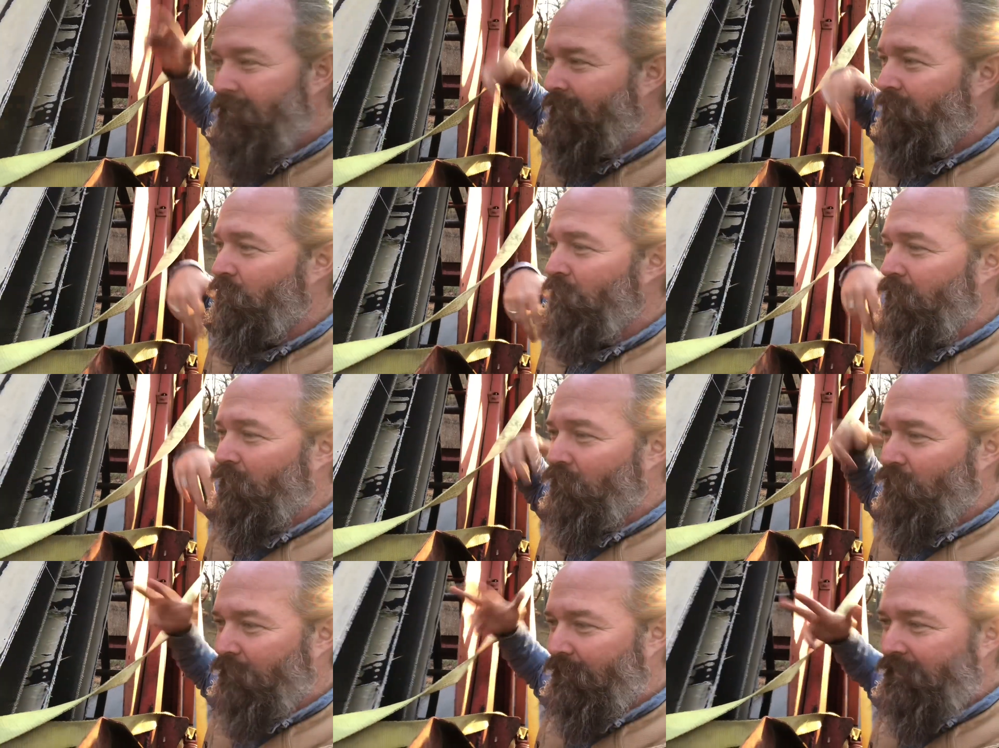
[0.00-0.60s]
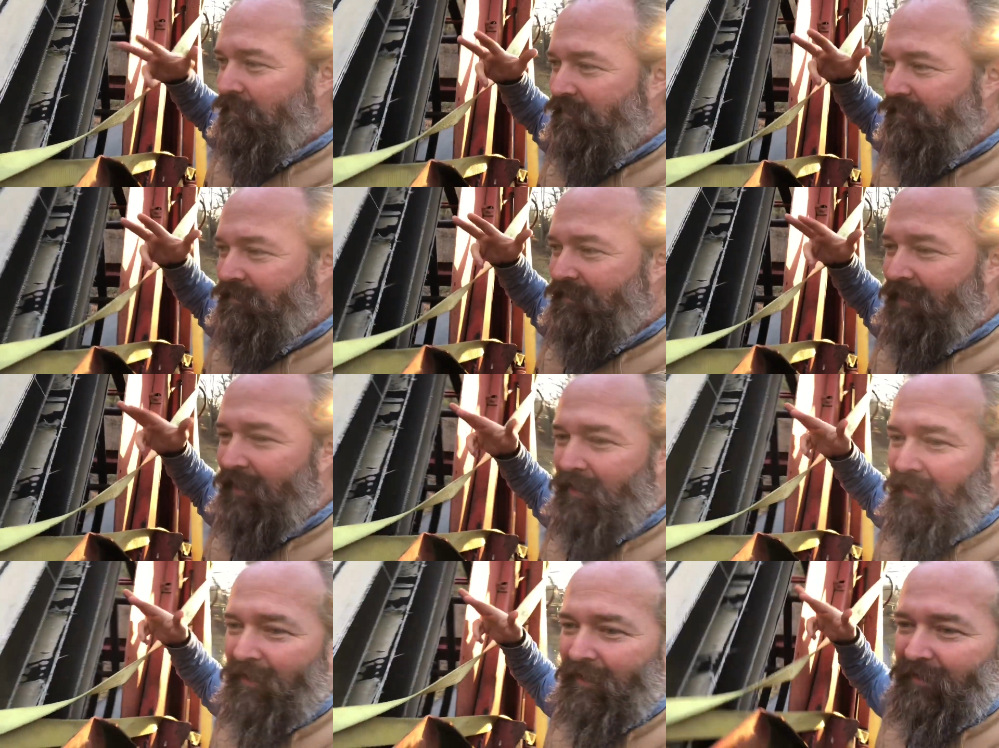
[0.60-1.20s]
When it reaches
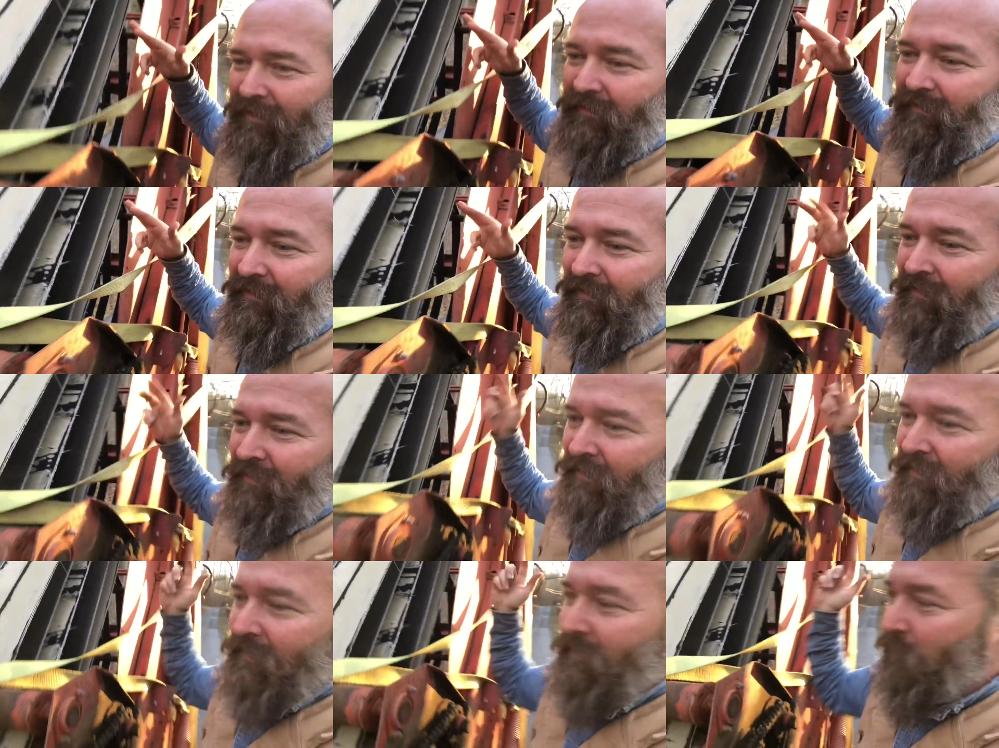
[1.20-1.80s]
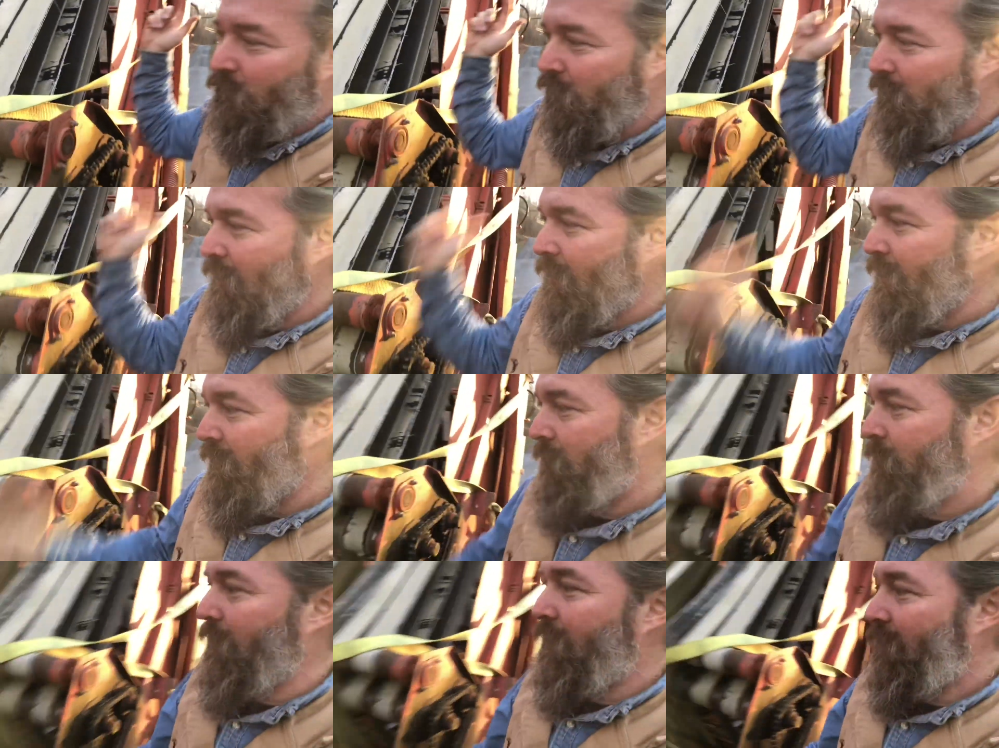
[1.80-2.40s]
that height, it would
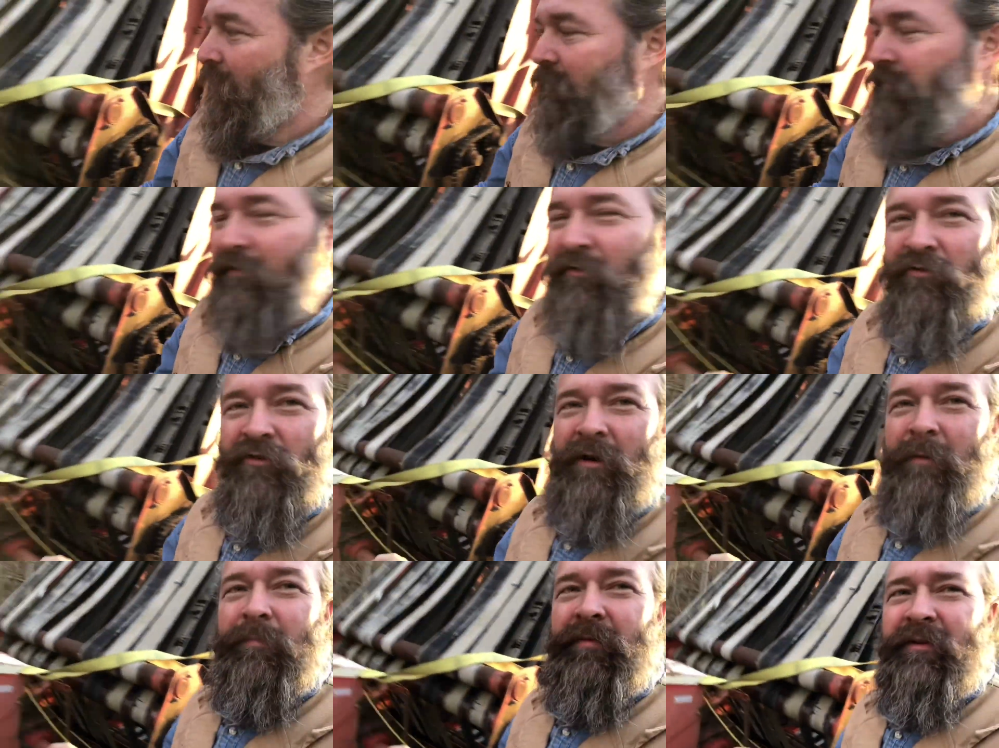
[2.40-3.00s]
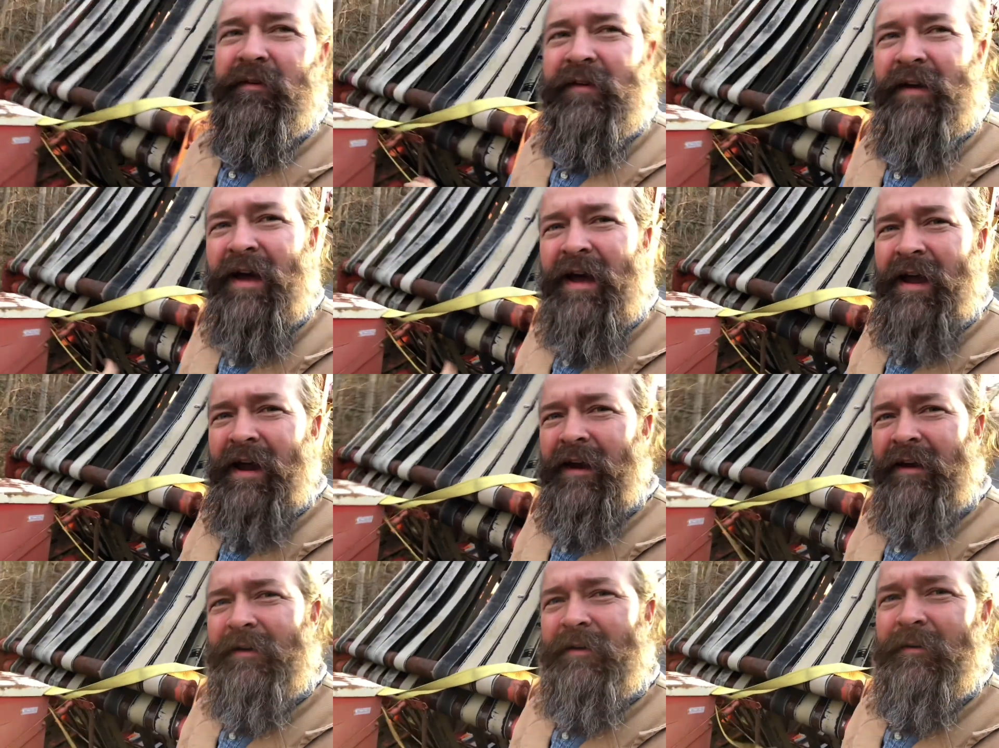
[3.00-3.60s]
automatically trip the
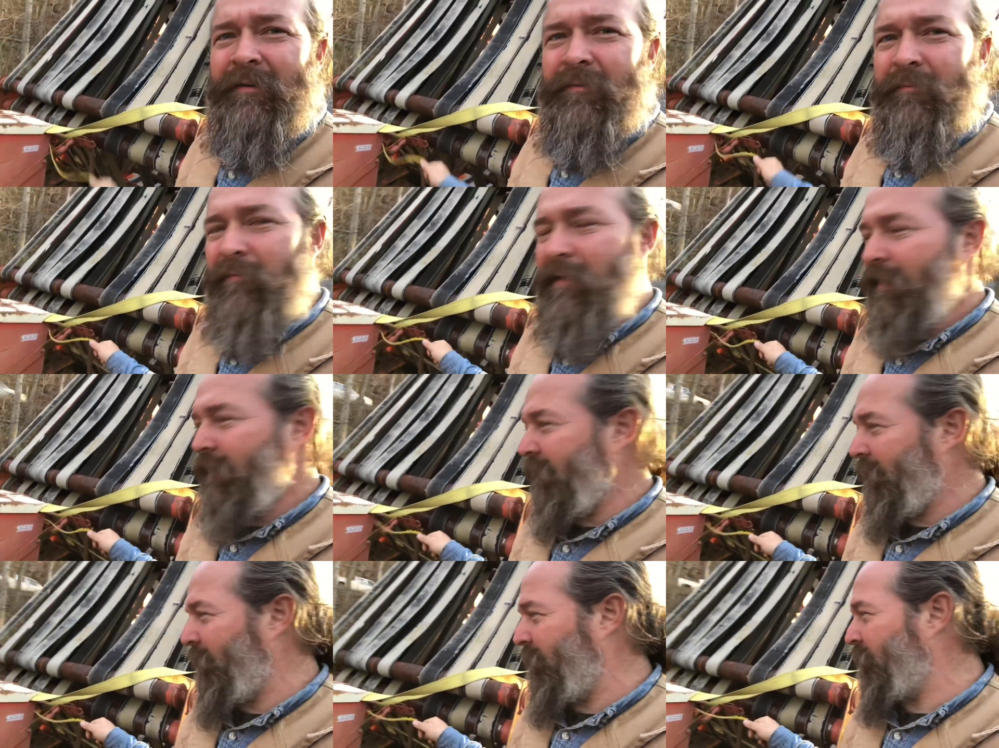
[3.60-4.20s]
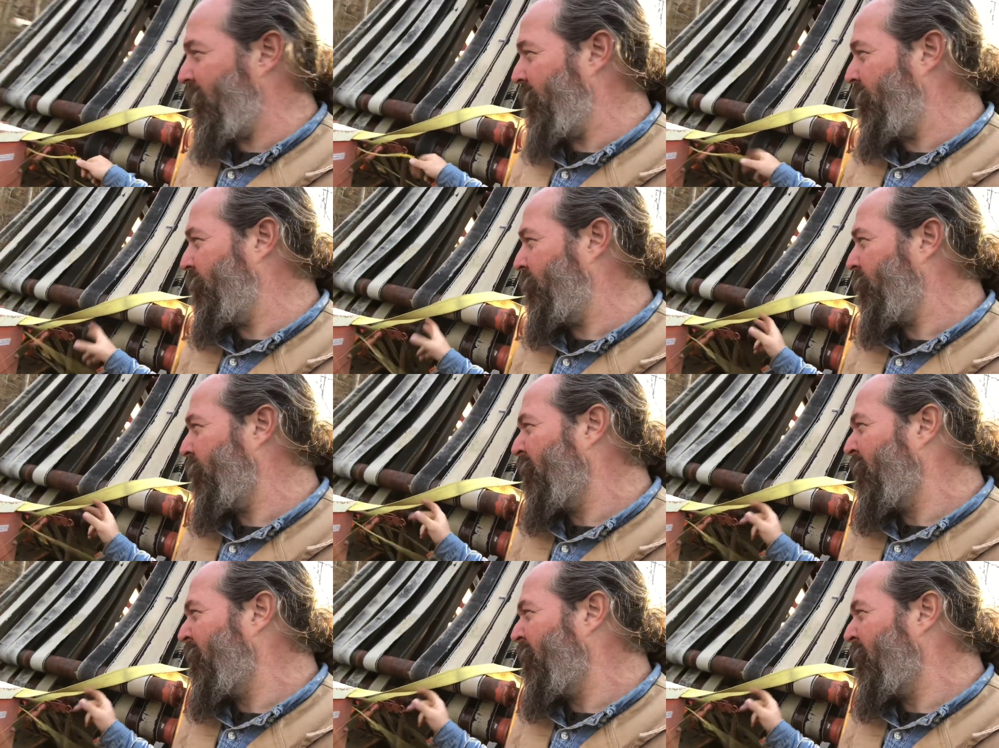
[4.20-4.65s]
tie mechanism,